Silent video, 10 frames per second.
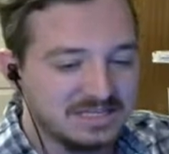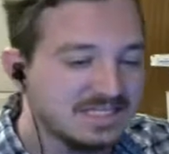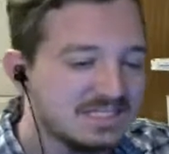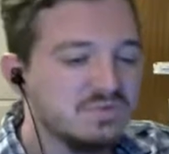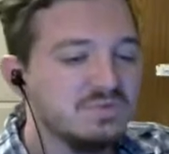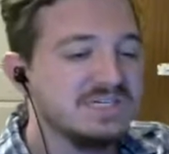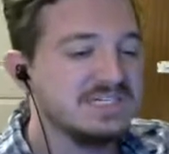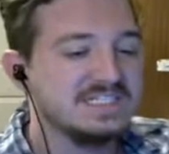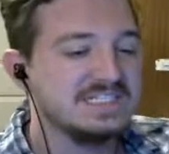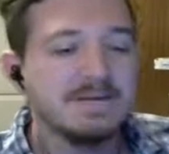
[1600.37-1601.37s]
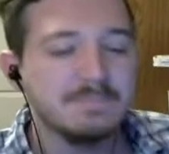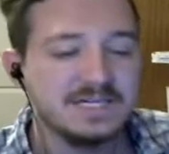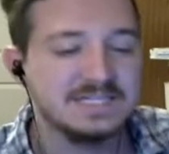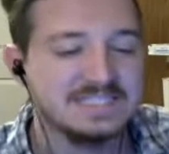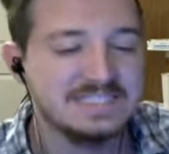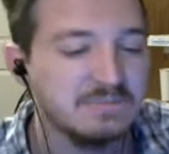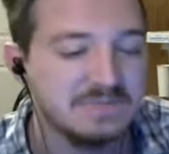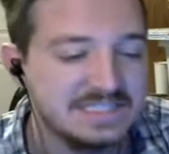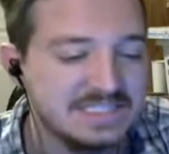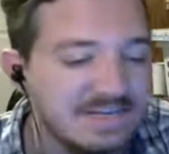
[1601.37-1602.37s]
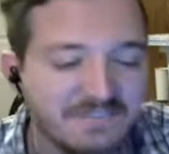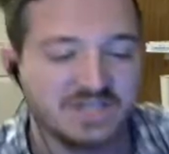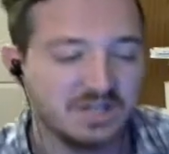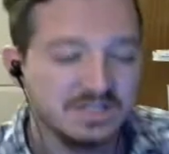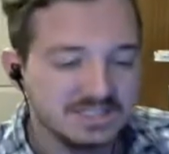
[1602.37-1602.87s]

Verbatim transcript: Junior Jumble is so difficult.